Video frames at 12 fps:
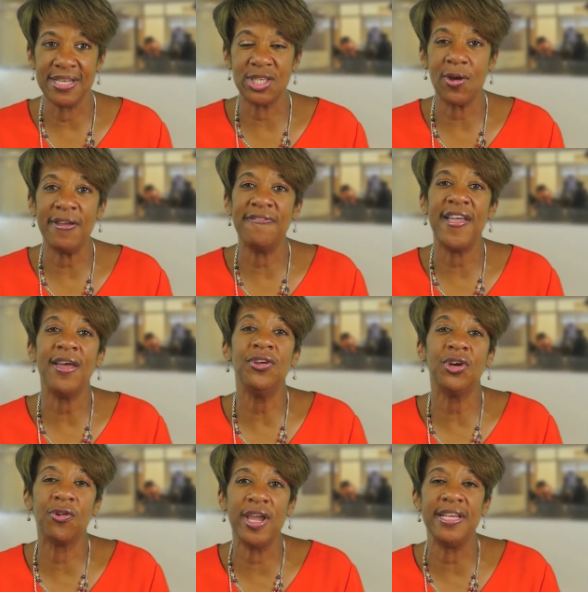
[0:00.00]
So I found a
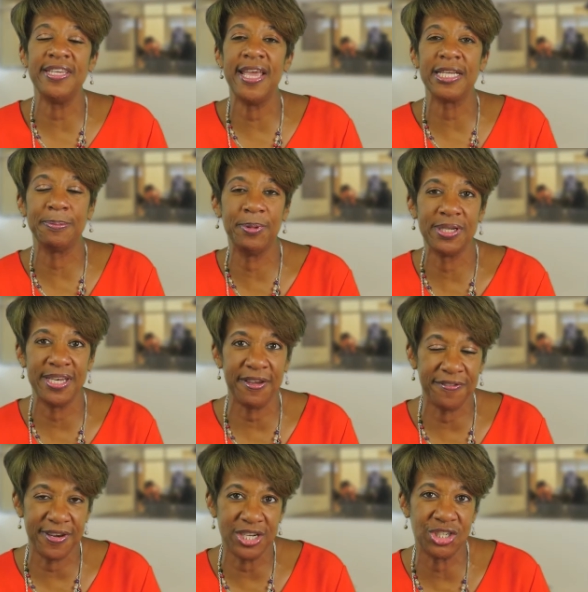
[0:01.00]
great textbook
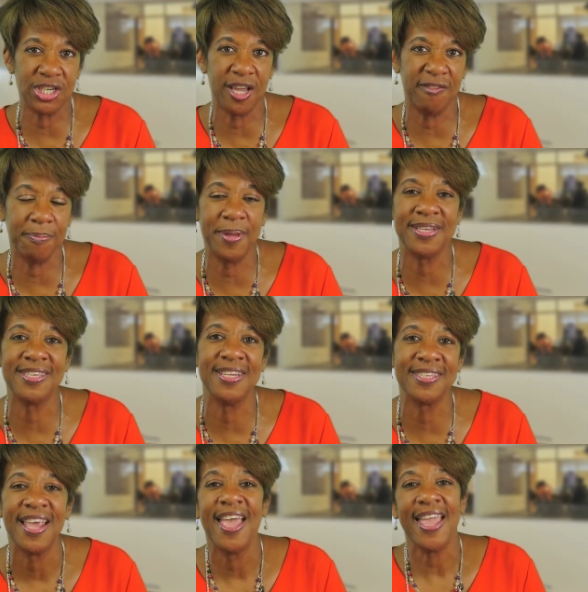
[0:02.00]
definition of business,
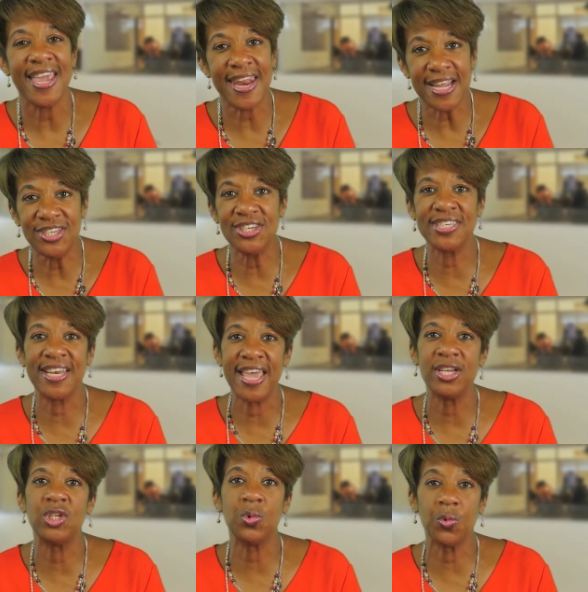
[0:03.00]
and I'd just like
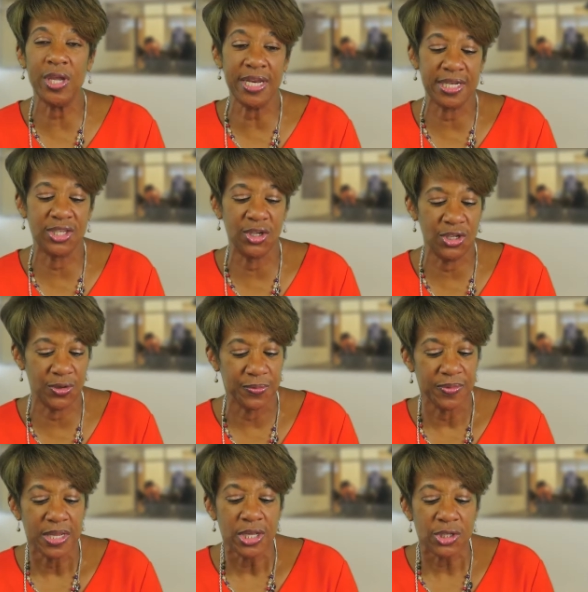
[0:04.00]
to read it to you.
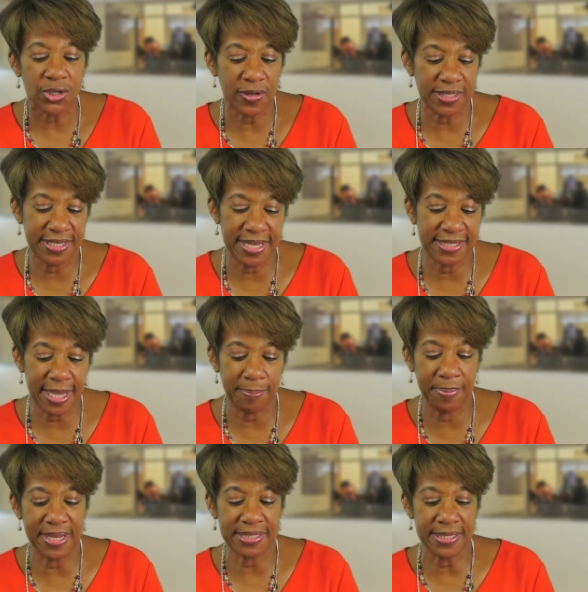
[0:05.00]
So it says that
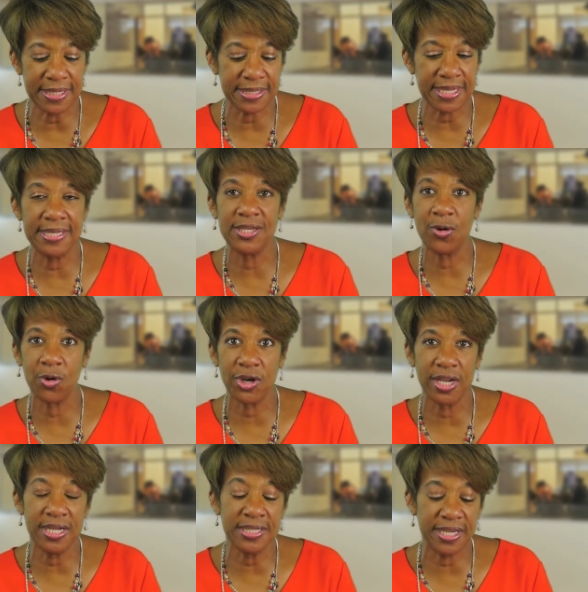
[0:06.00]
business is an
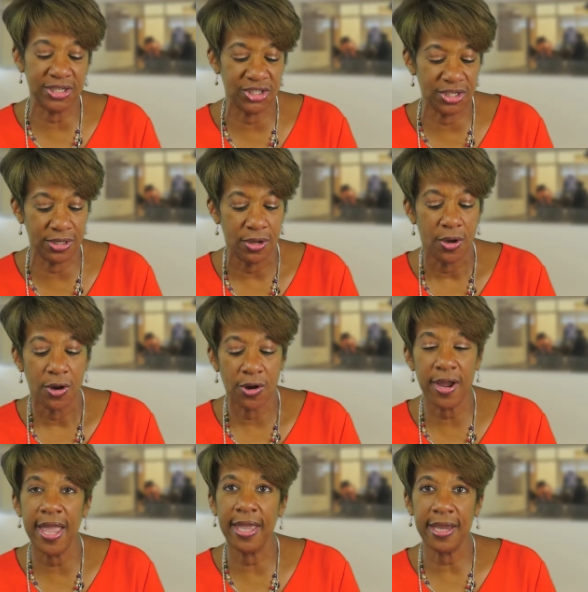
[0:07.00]
organization or
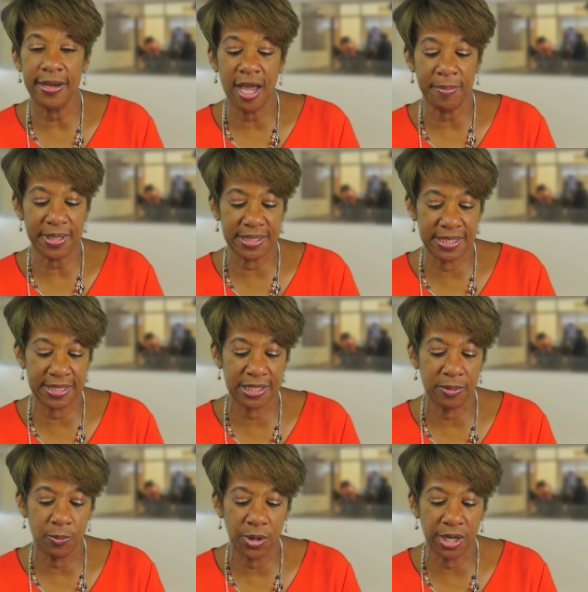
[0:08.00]
economic
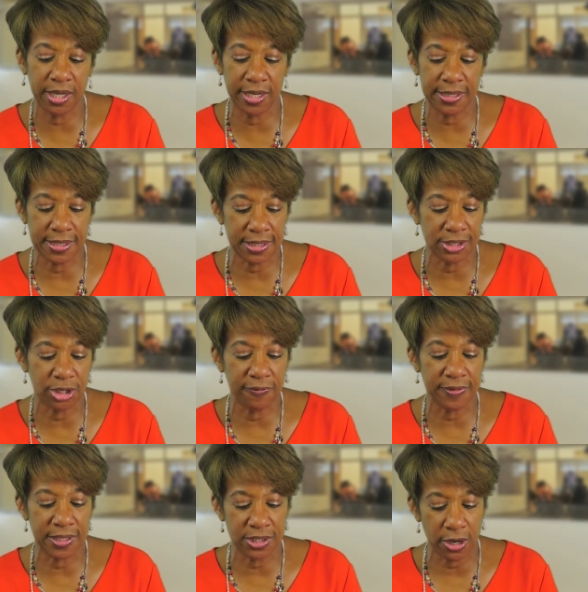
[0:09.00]
system where goods and
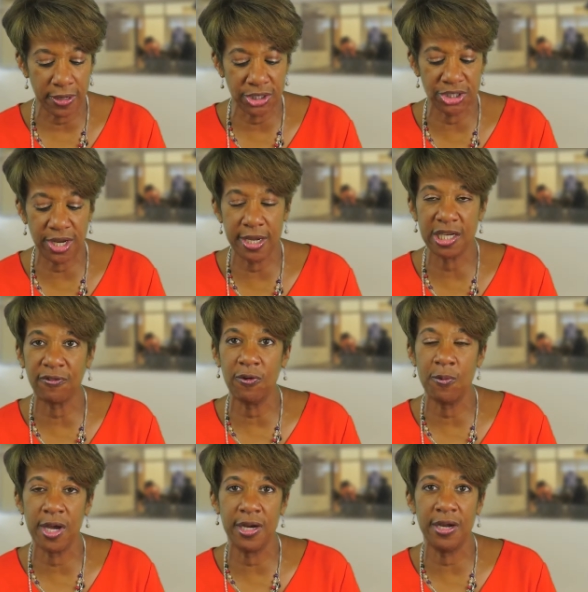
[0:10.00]
services are exchanged for
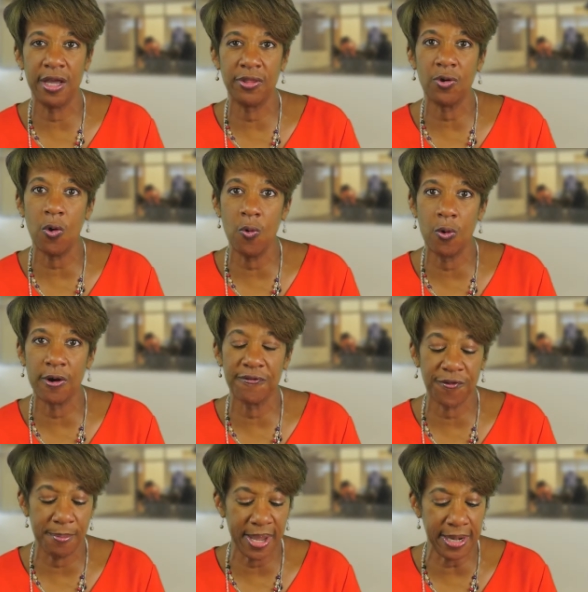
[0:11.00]
one another or
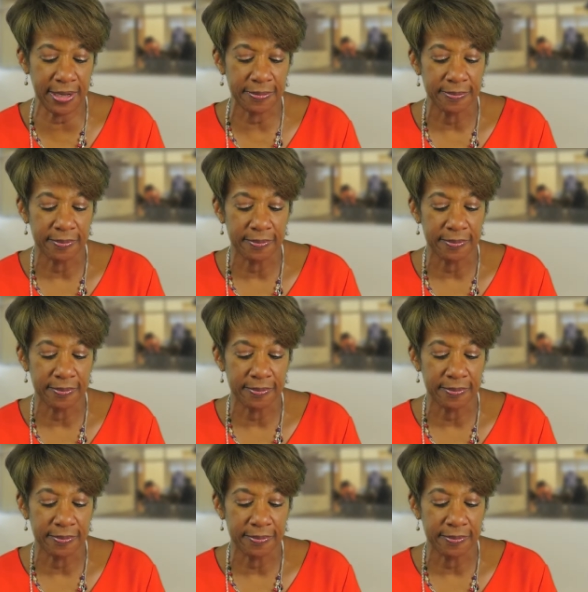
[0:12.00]
for money.